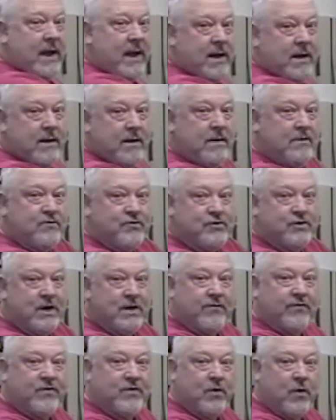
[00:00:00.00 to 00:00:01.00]
end, it
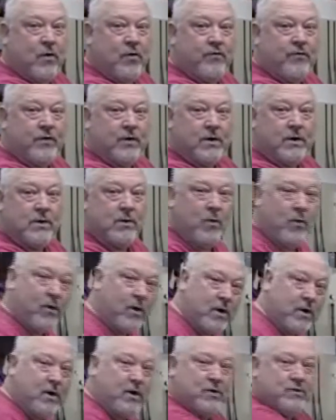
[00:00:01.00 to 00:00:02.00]
shifts over or
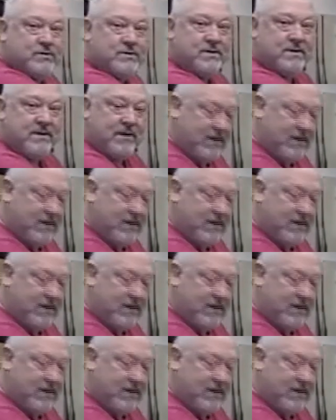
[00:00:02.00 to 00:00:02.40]
goes